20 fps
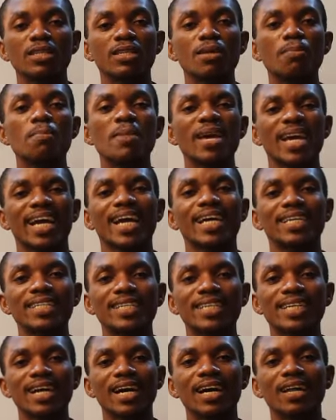the
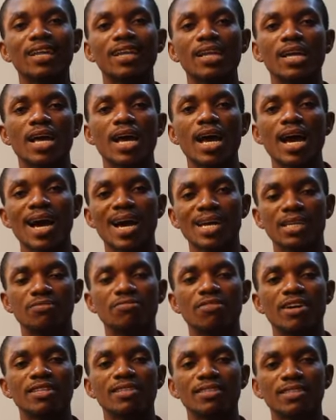mechanical
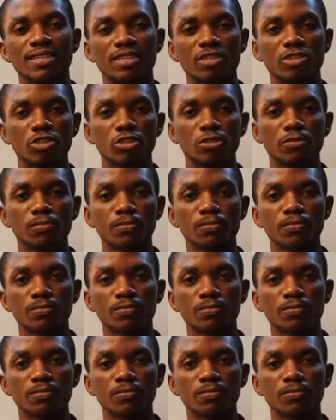advantage.